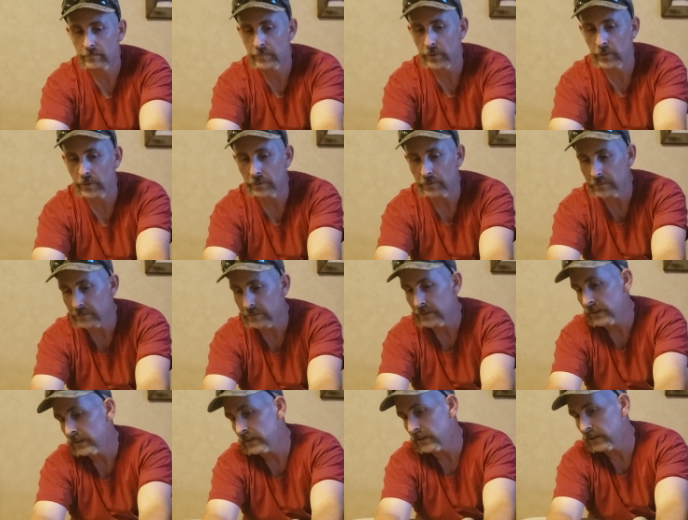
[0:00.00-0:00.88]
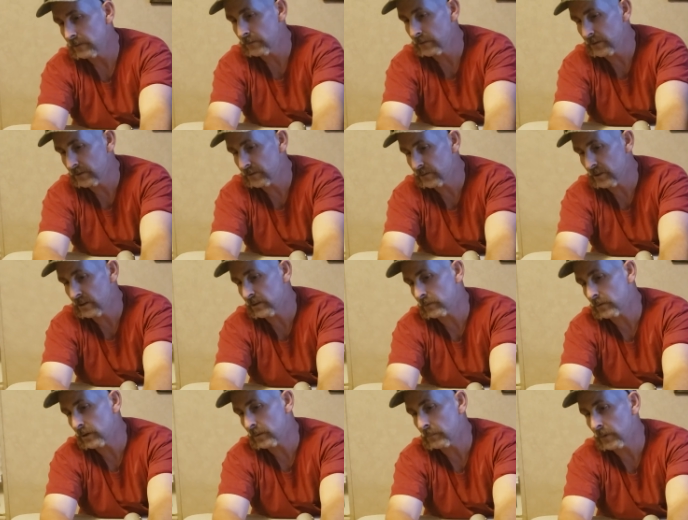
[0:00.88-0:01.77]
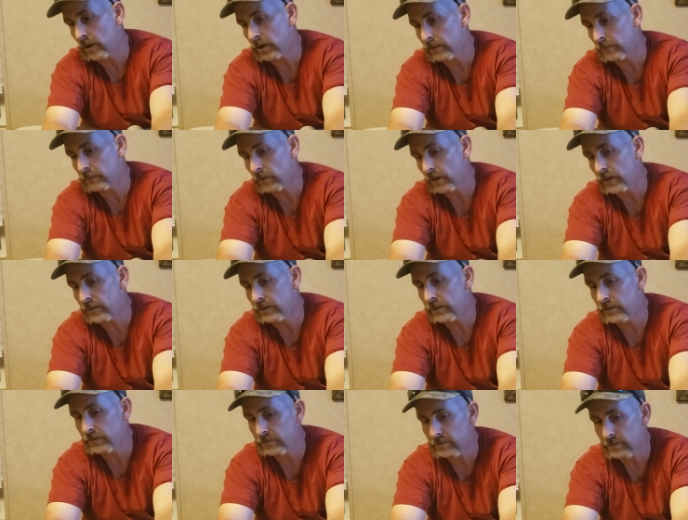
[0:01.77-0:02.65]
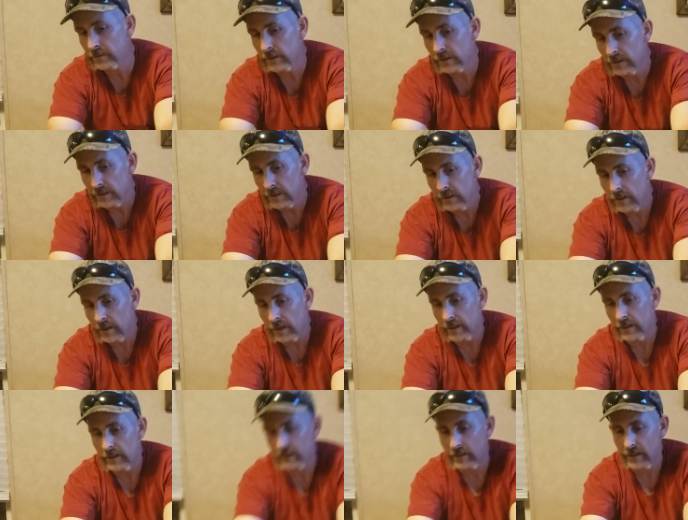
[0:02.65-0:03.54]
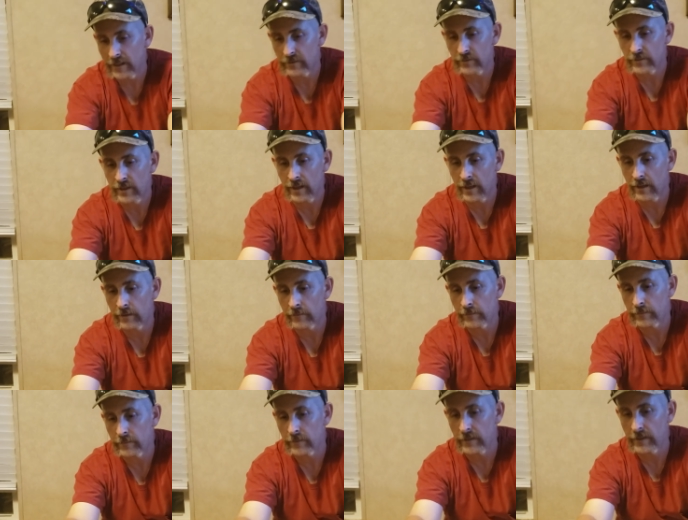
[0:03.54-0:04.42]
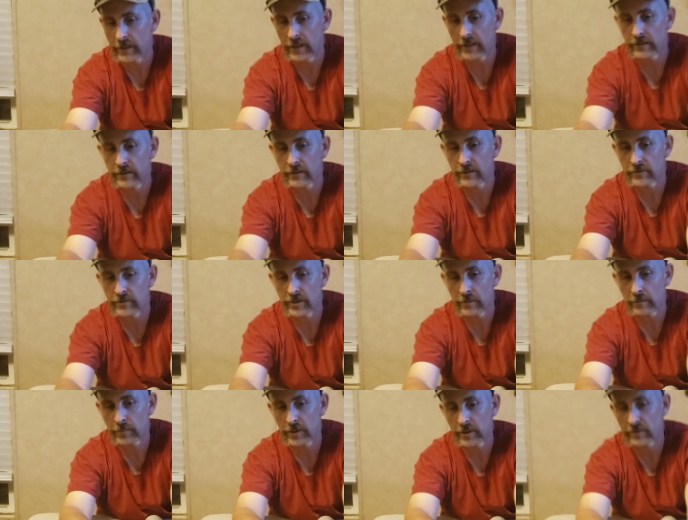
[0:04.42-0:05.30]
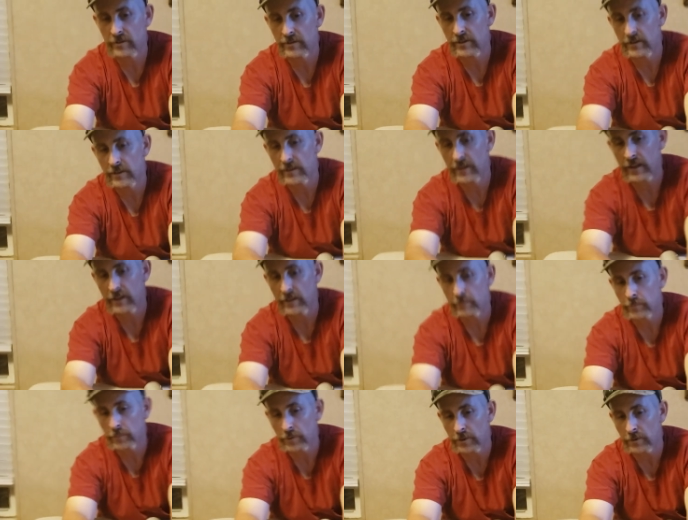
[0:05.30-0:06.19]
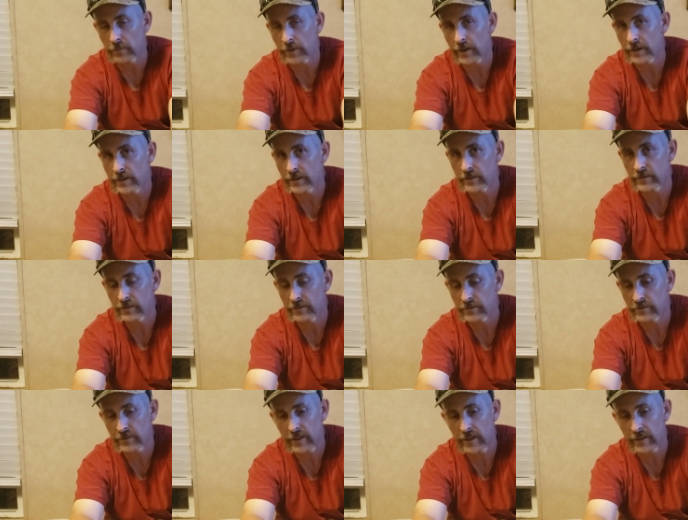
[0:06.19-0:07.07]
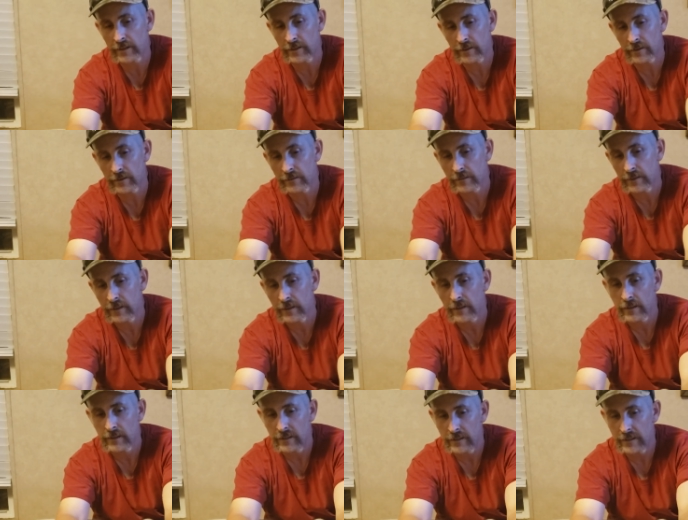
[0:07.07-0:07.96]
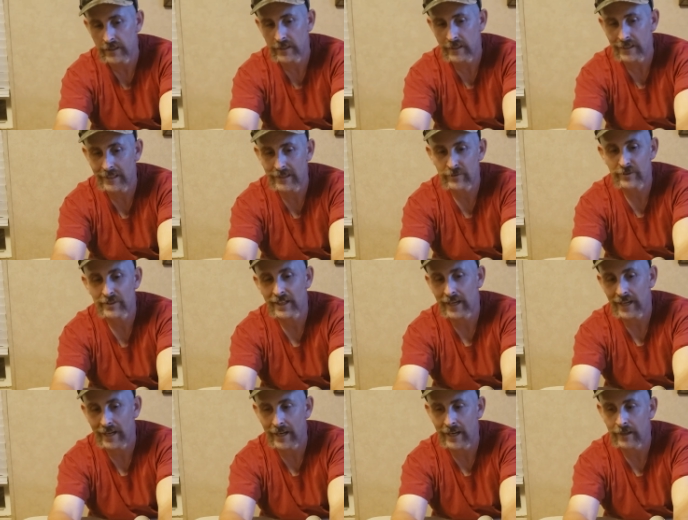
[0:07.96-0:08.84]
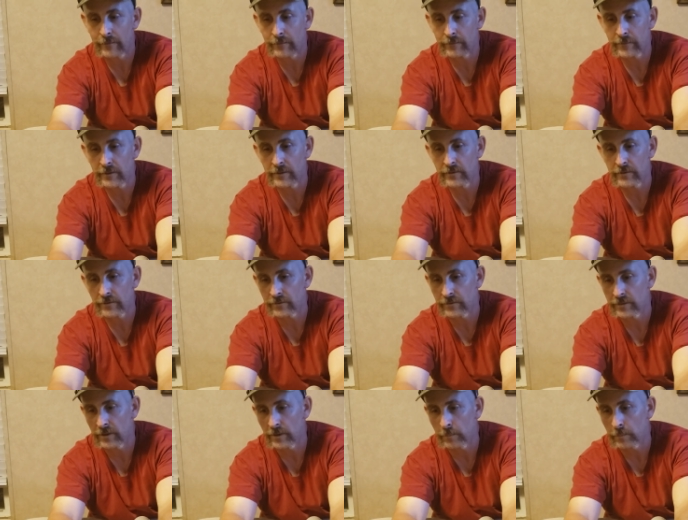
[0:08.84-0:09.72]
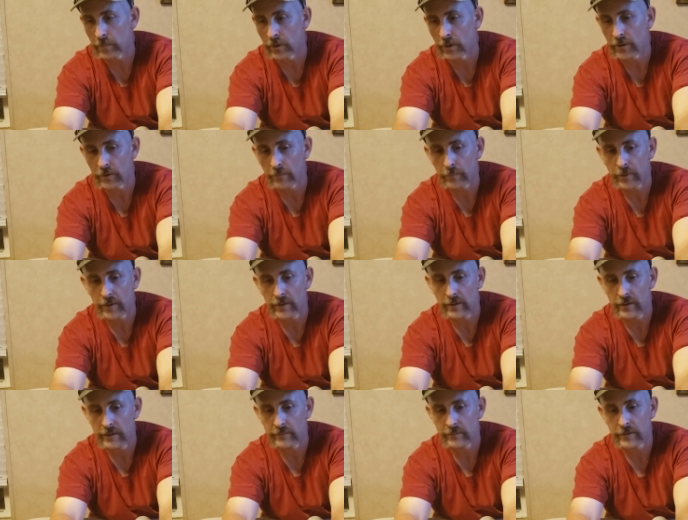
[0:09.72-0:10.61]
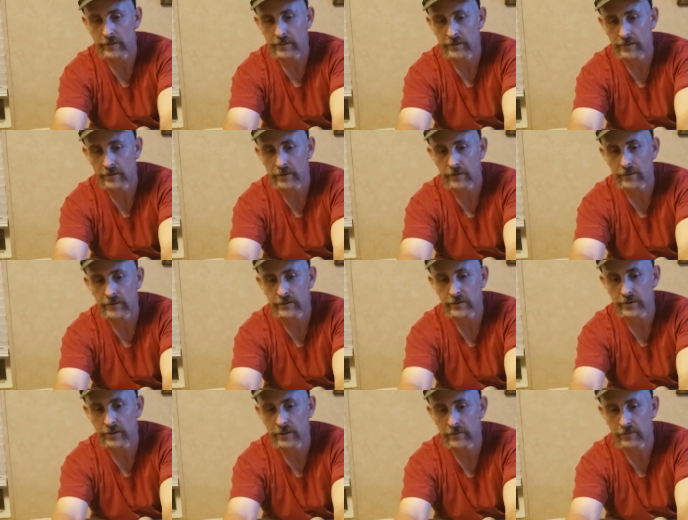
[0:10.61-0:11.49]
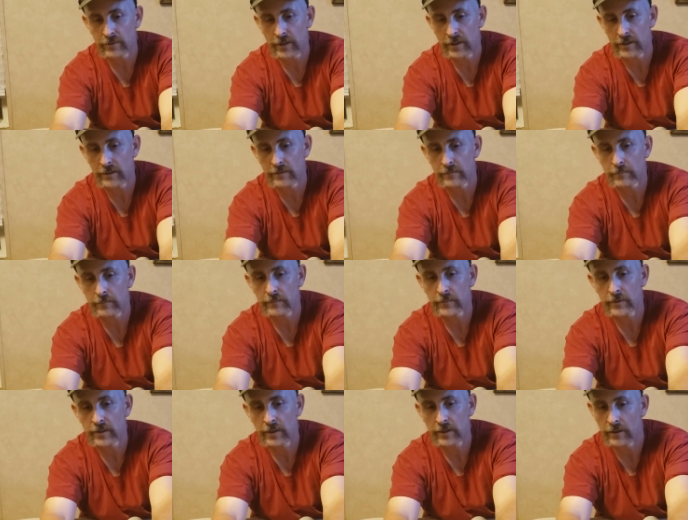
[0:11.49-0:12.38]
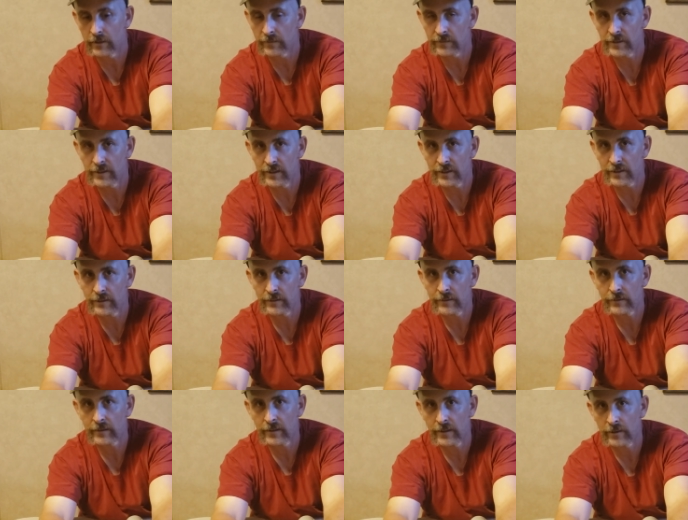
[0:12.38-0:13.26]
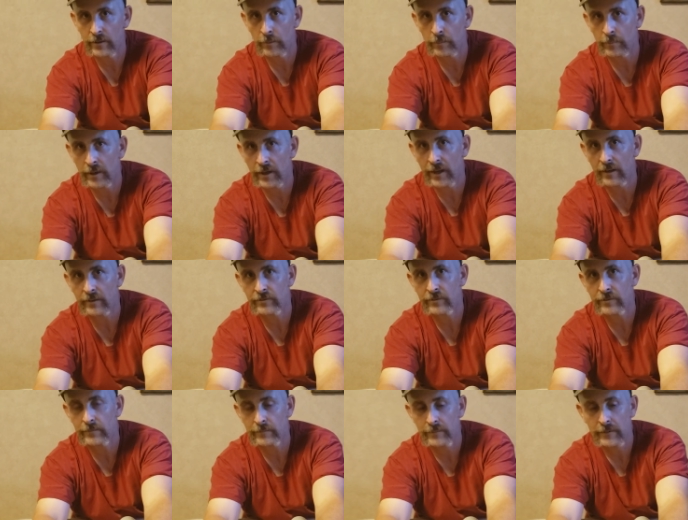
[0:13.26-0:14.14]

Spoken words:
build. If I decide I want to modify this, I can actually have an 1/8 inch MPT and I can put it right into the side here, and I can actually add features to the bottle by leaving it there instead of trying to cut off the end and go past.